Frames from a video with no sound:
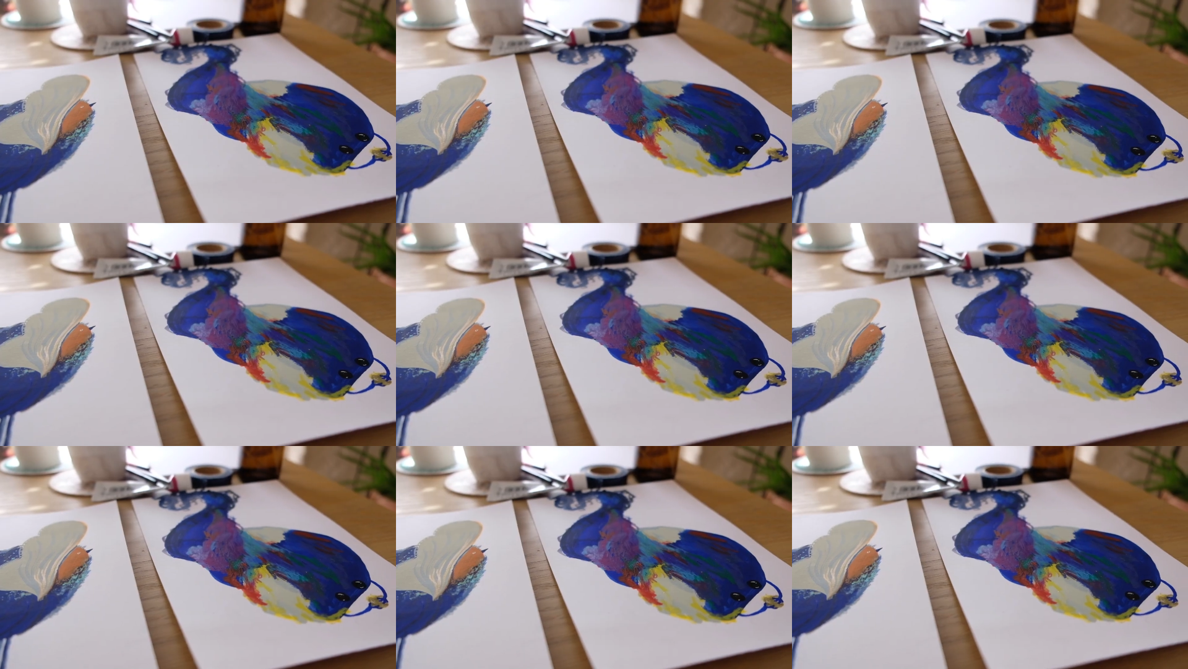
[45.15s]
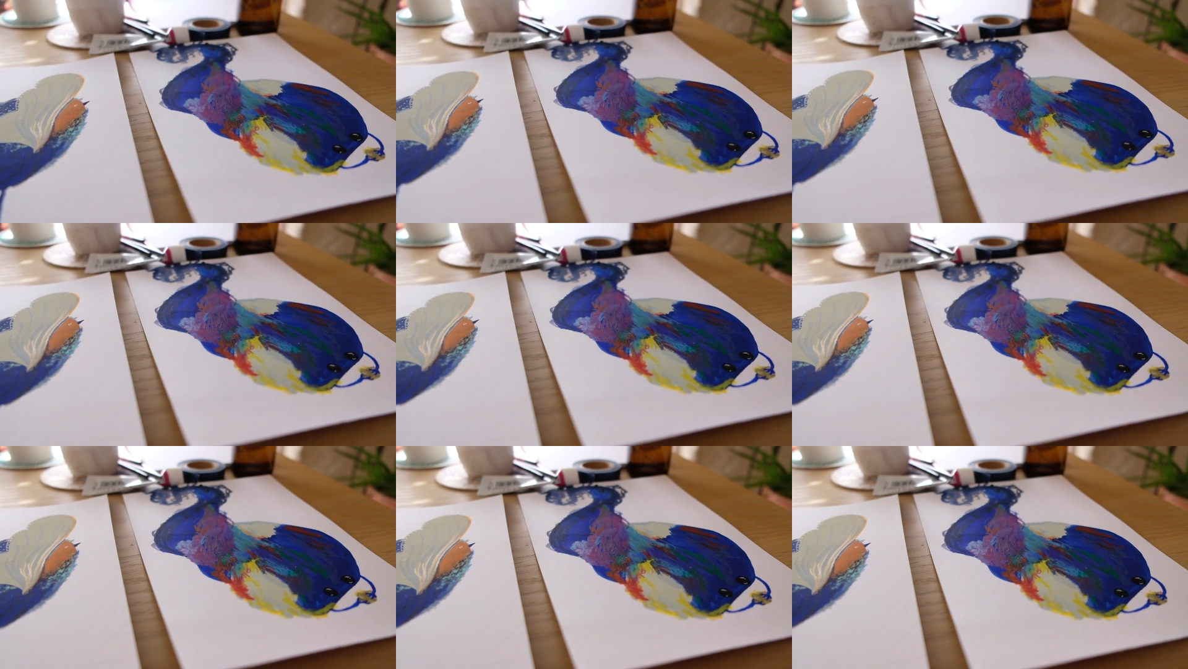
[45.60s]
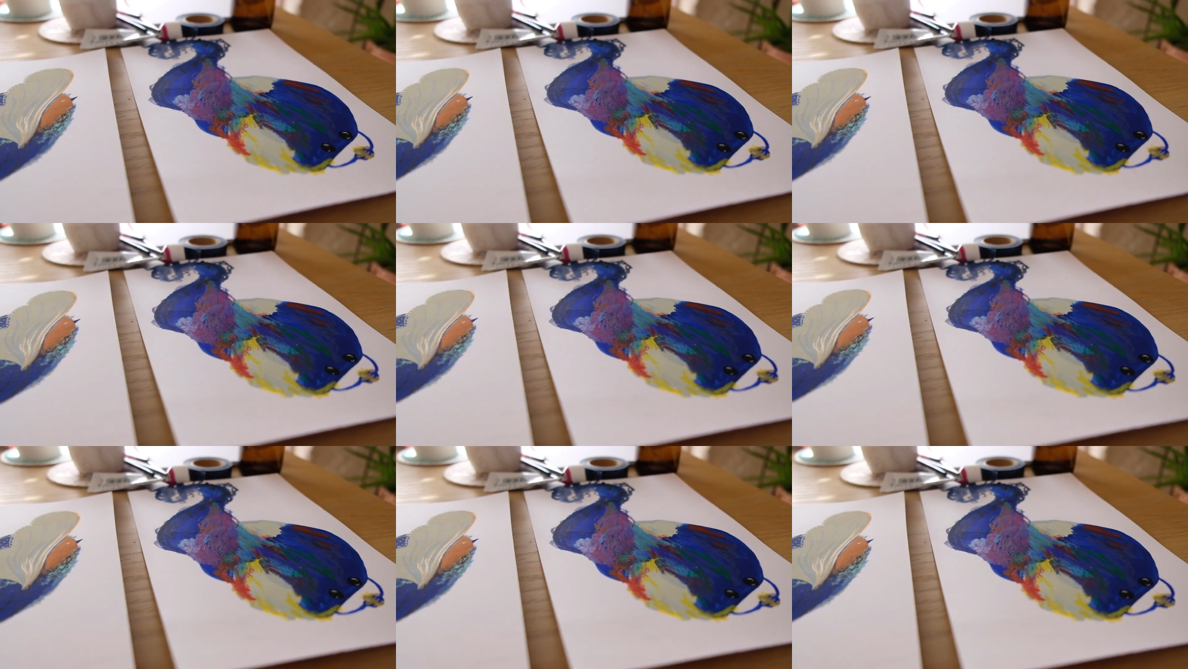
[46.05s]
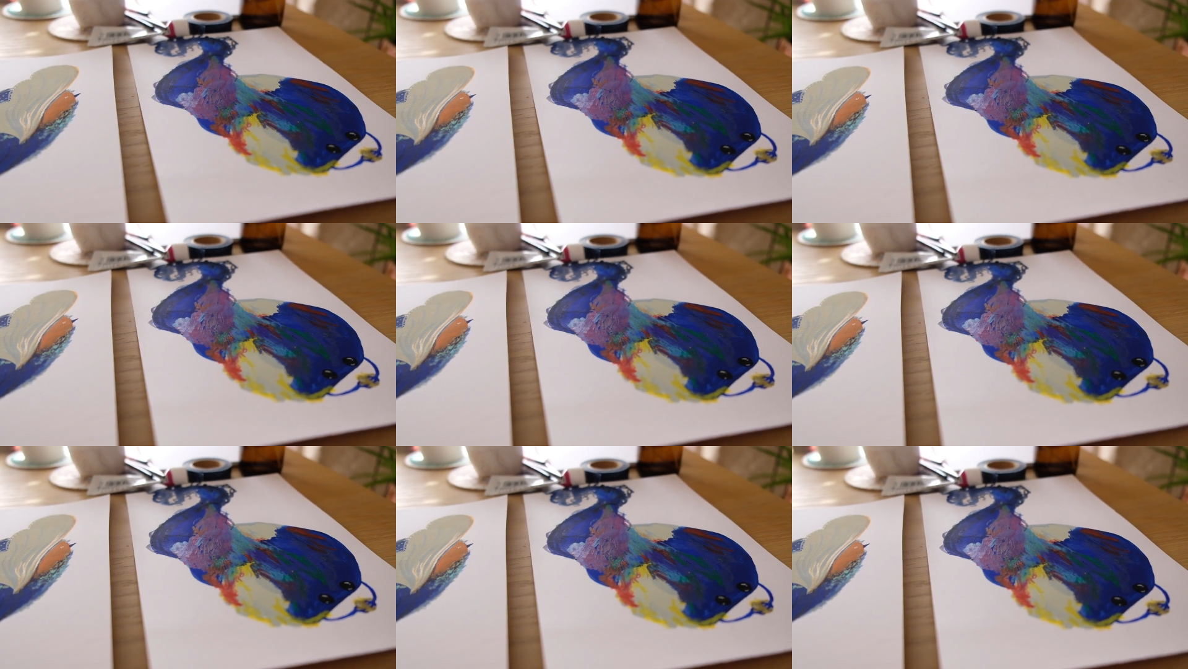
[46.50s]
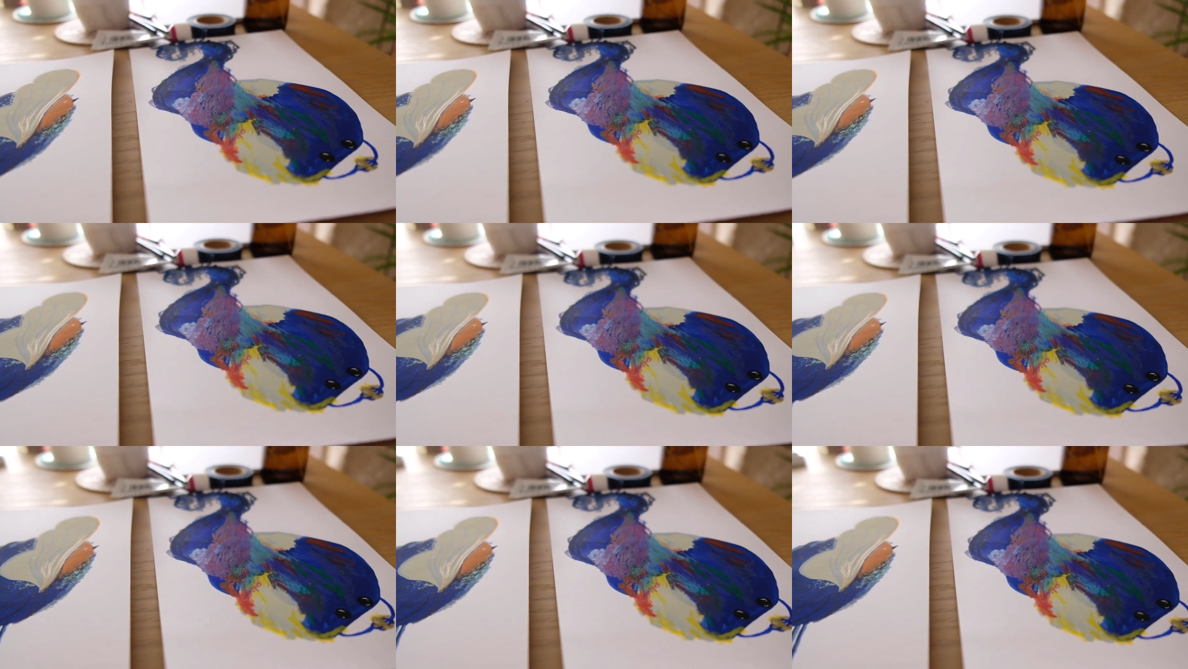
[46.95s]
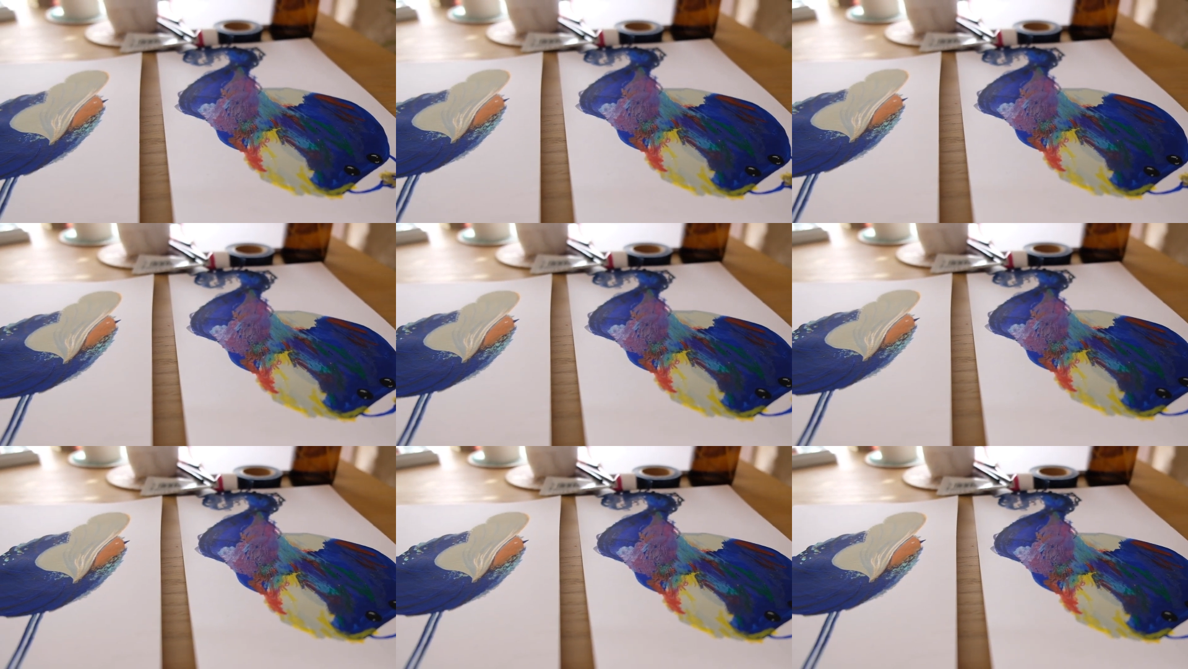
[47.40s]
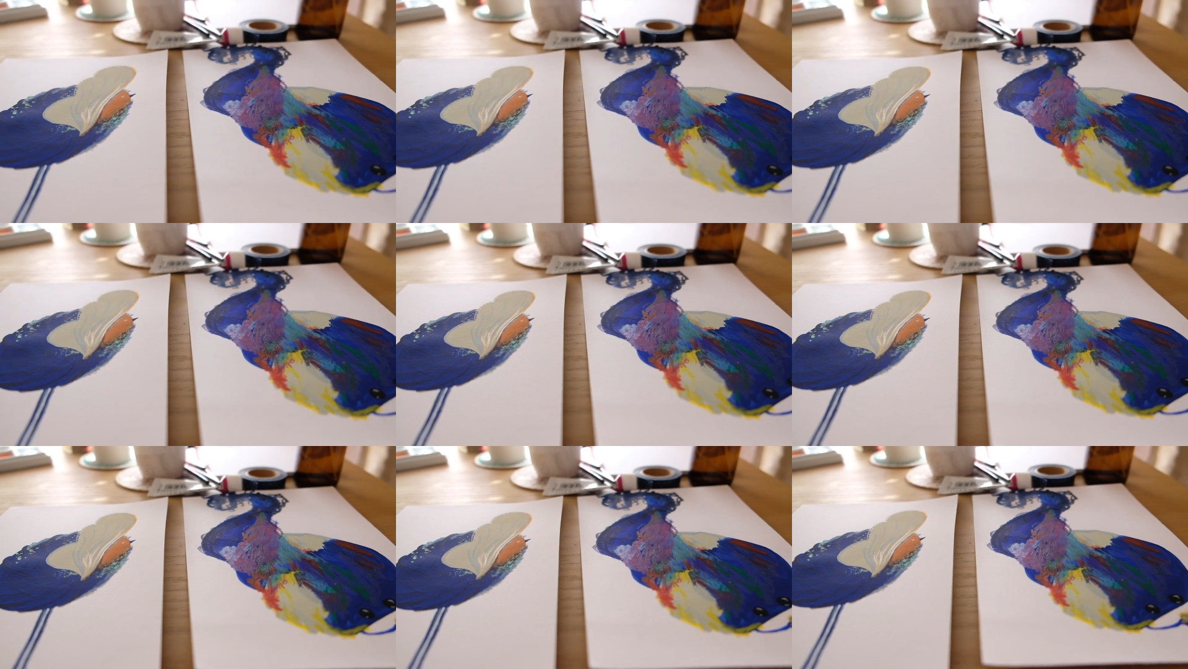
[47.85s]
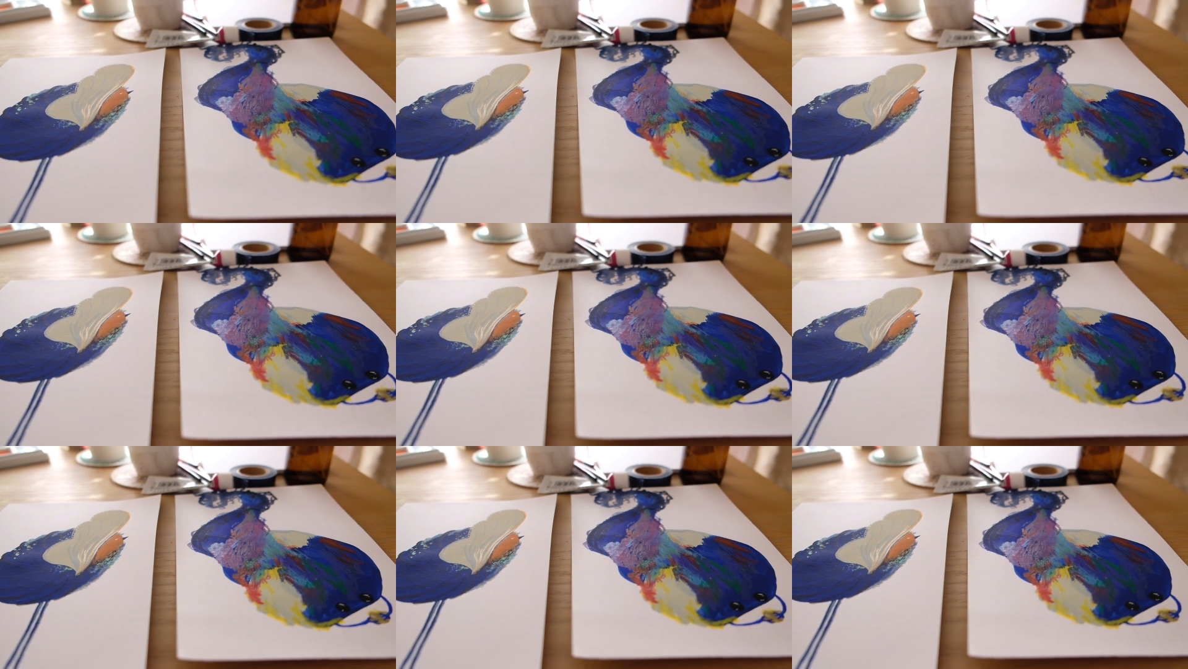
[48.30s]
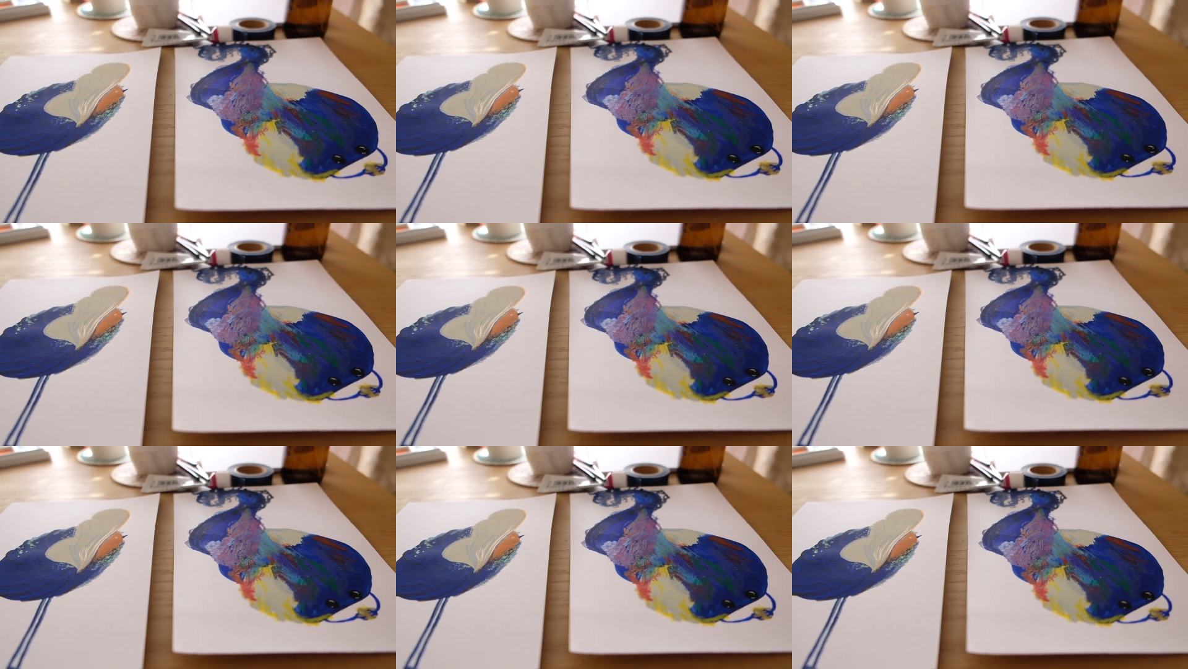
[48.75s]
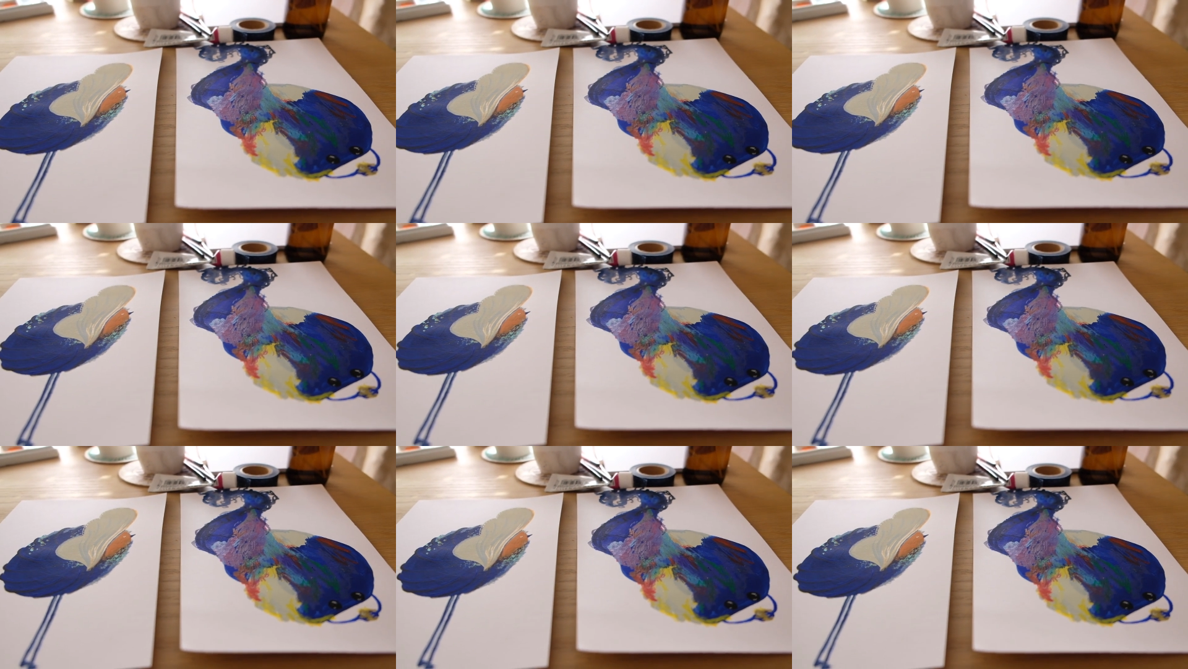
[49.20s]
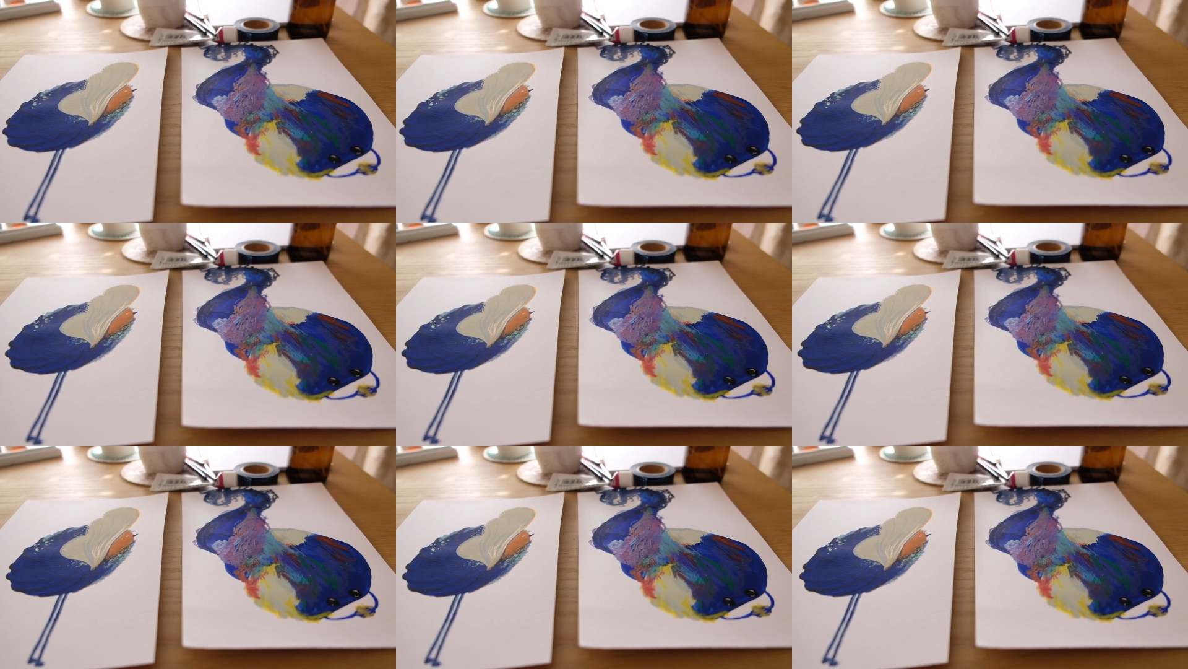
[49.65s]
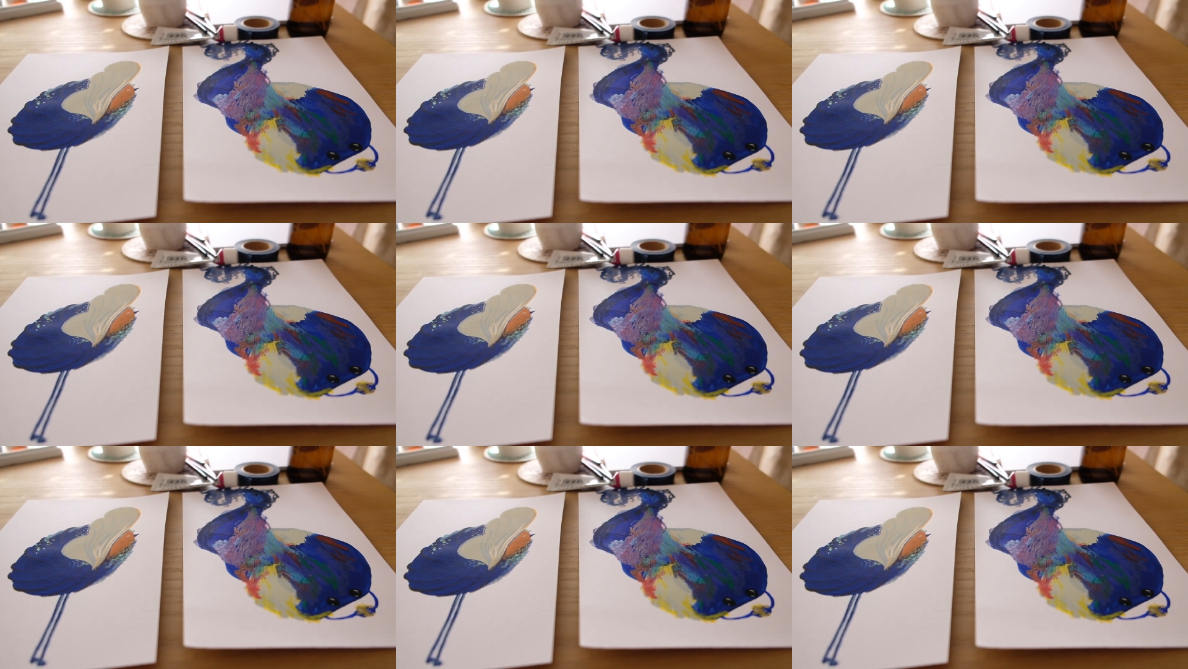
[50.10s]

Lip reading: [unreadable: no face in view]